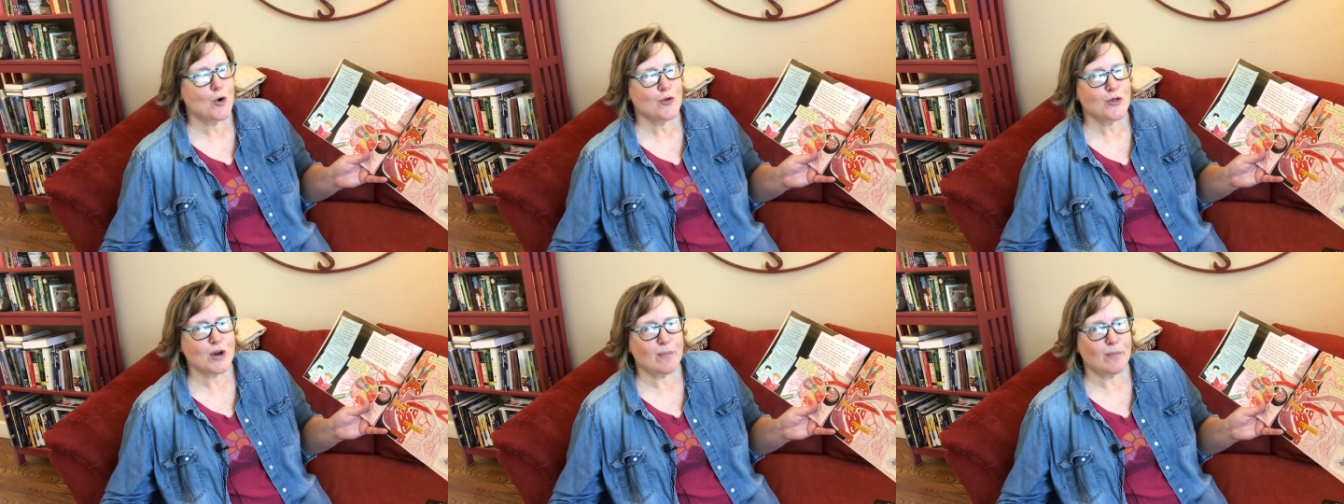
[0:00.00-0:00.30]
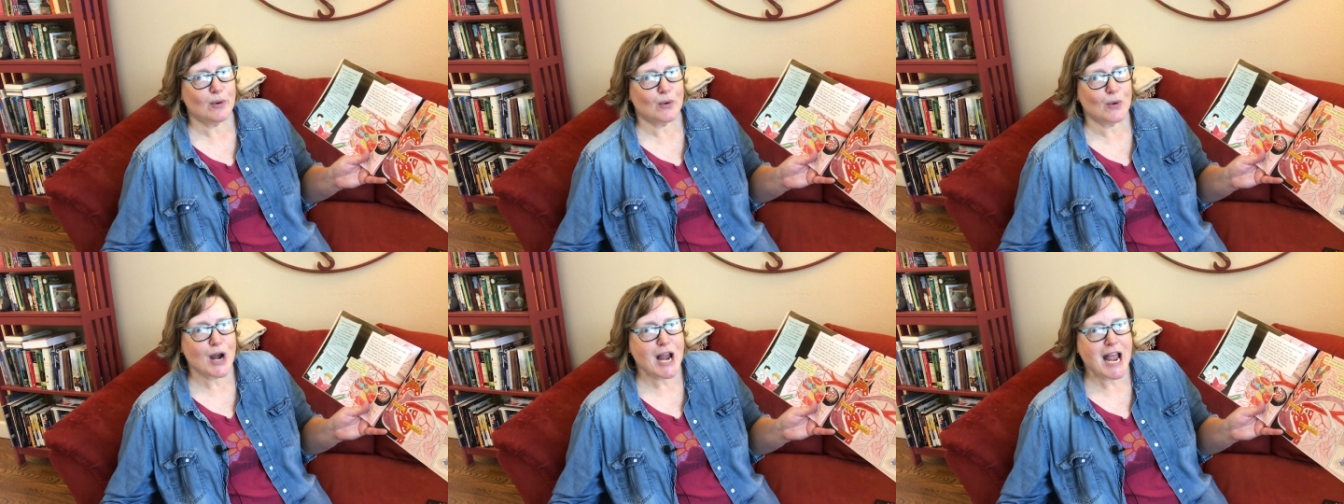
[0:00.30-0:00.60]
"The
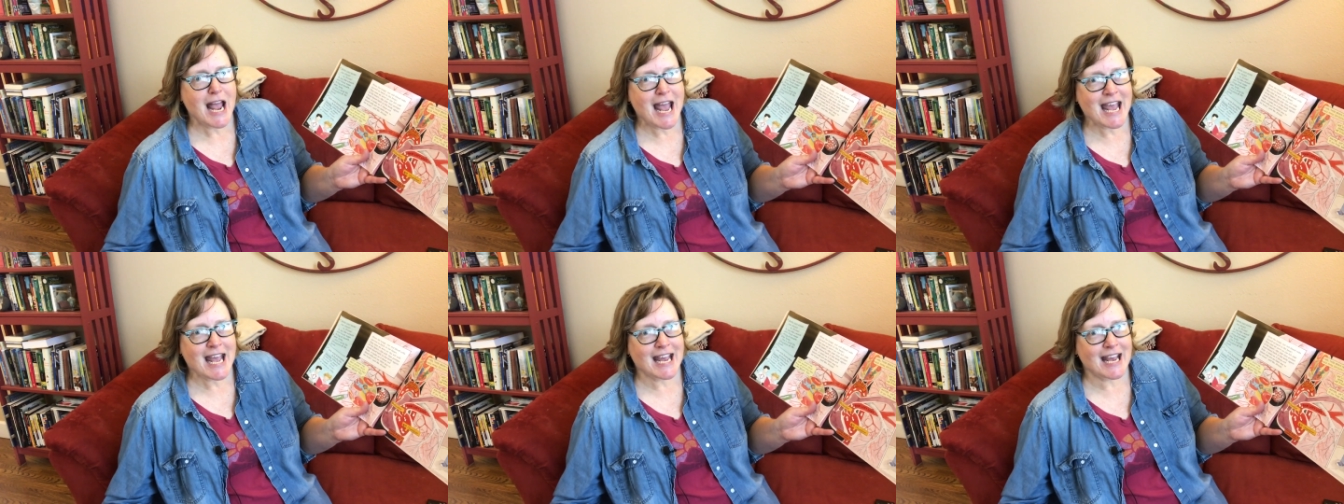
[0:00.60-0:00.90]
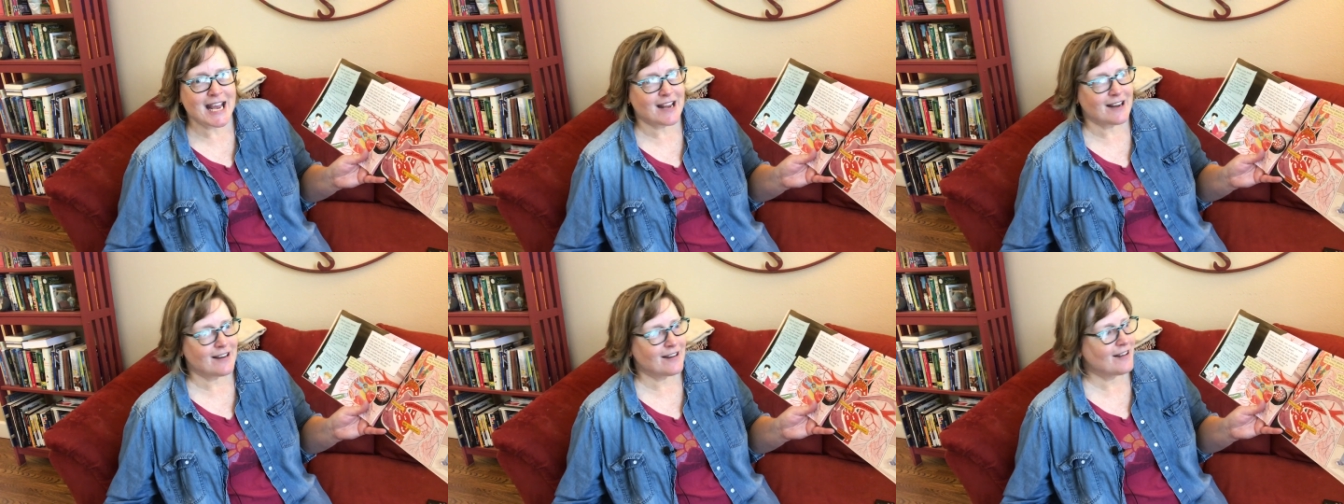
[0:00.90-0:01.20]

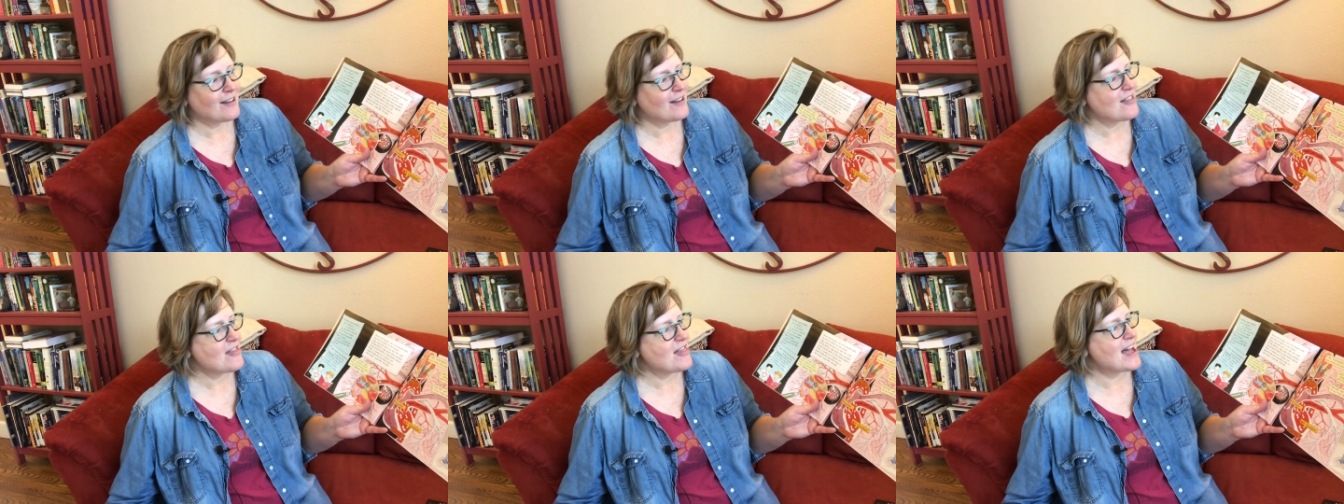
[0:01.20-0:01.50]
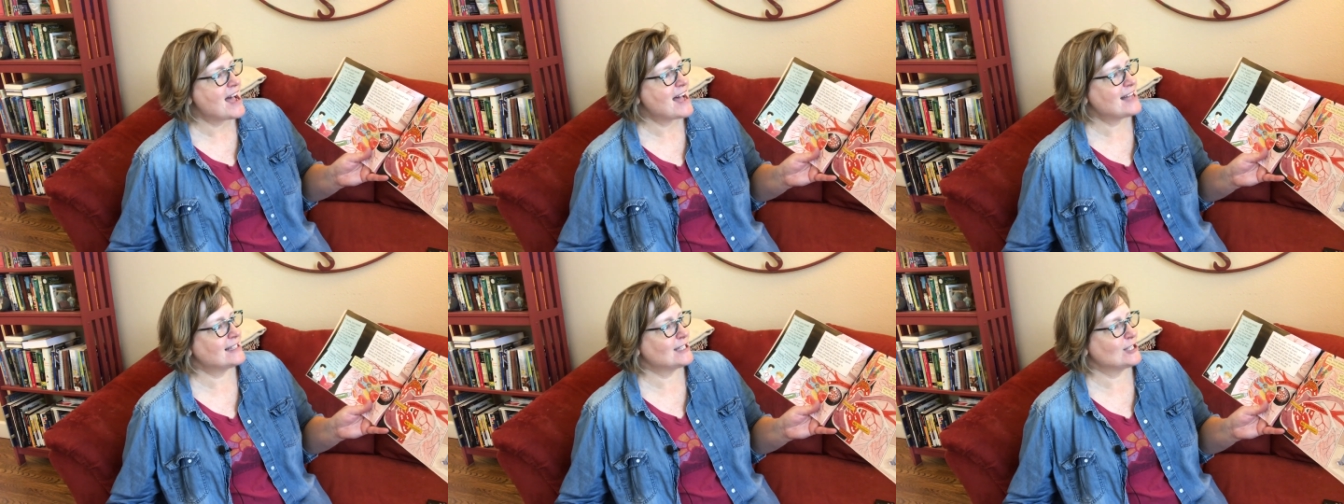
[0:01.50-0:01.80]
brain,
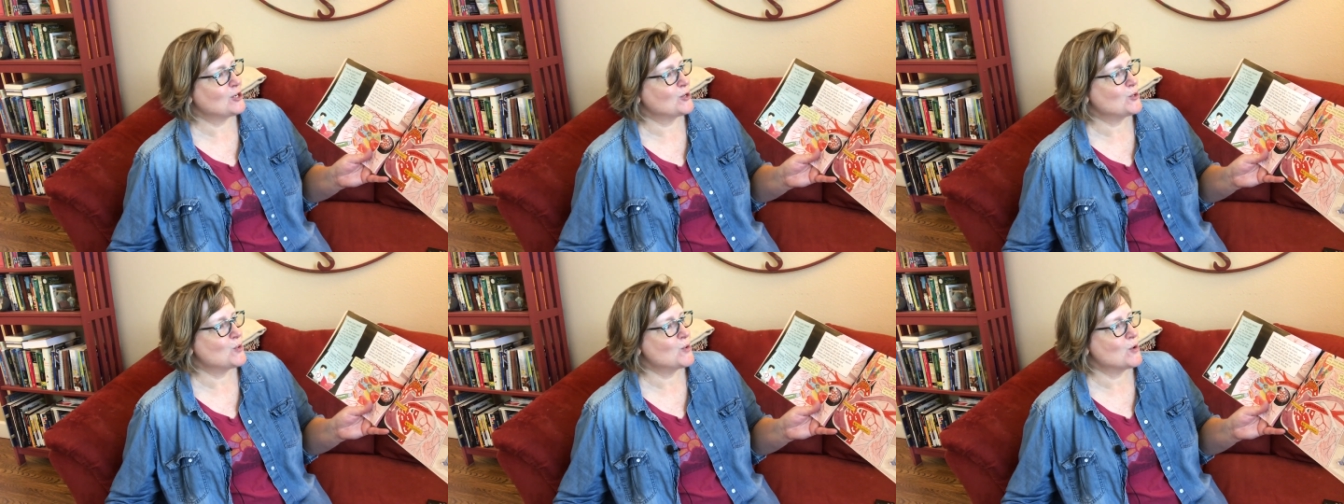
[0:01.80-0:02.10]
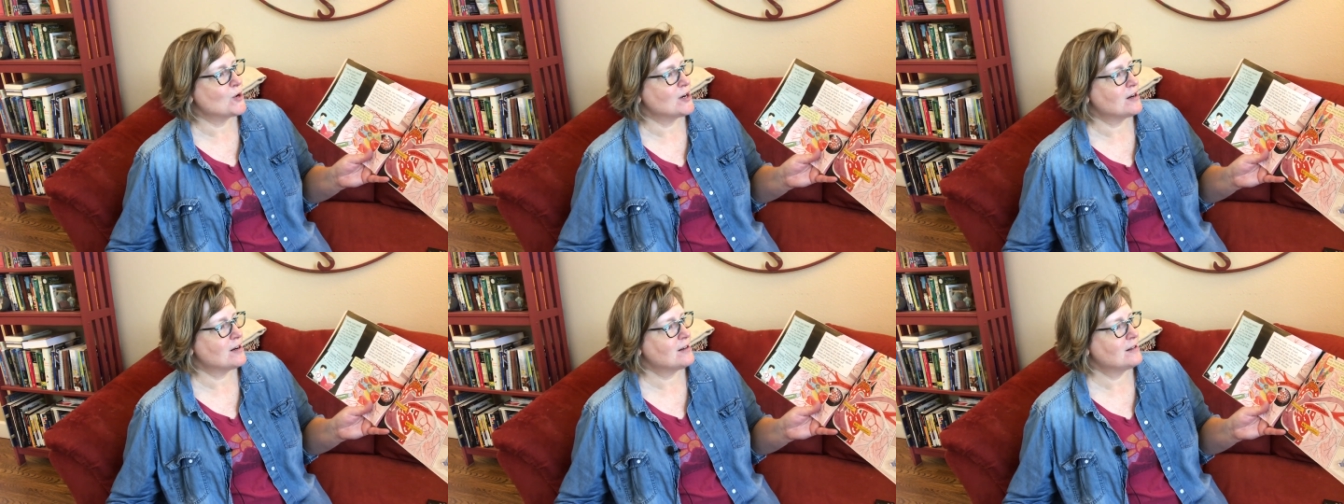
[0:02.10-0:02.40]
that's
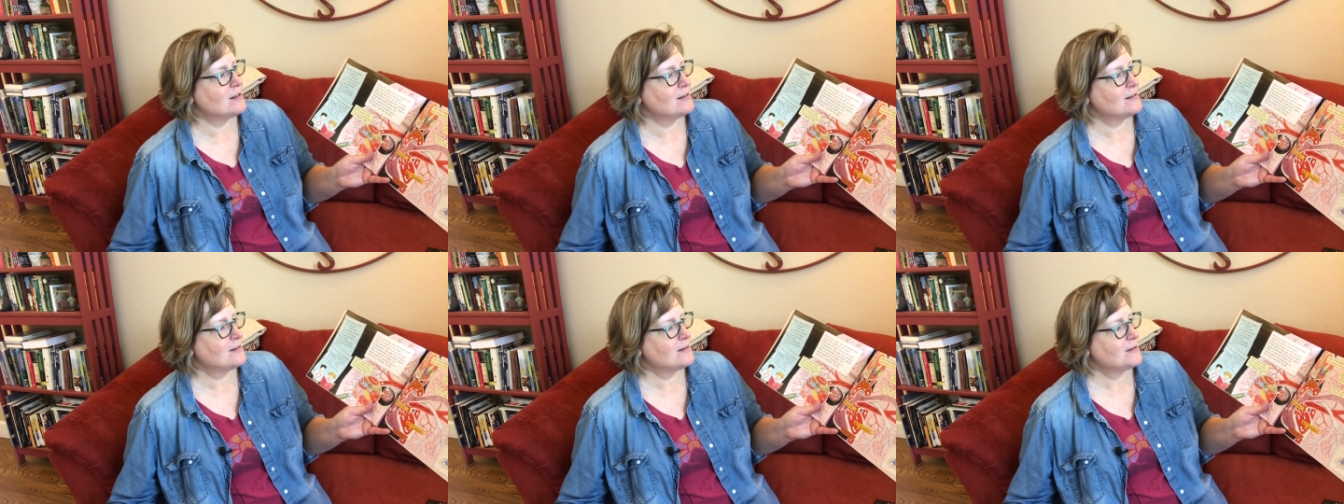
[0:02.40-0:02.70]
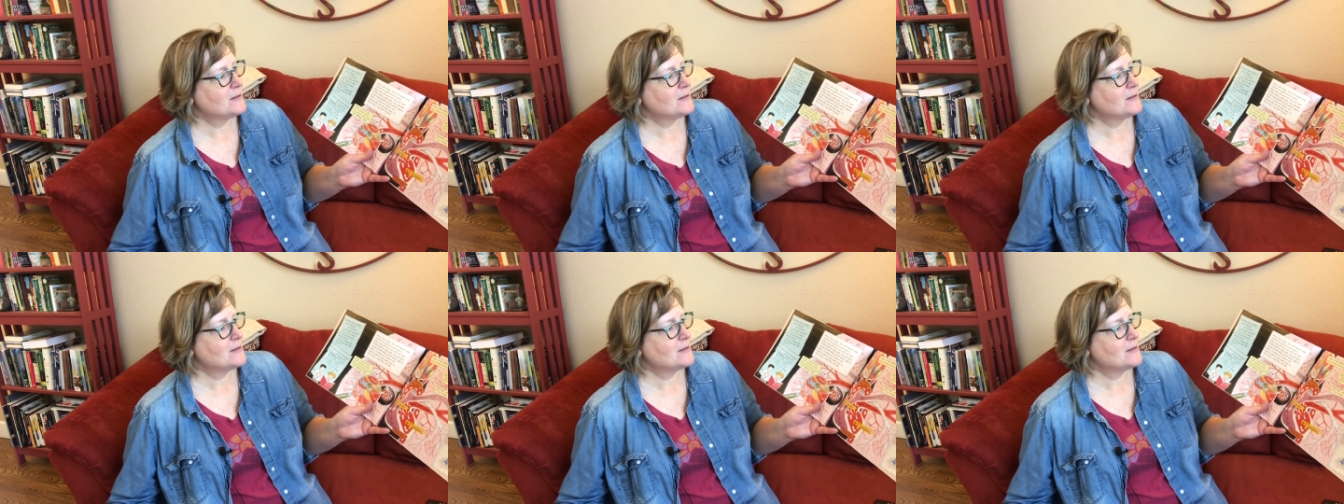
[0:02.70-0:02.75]
cool."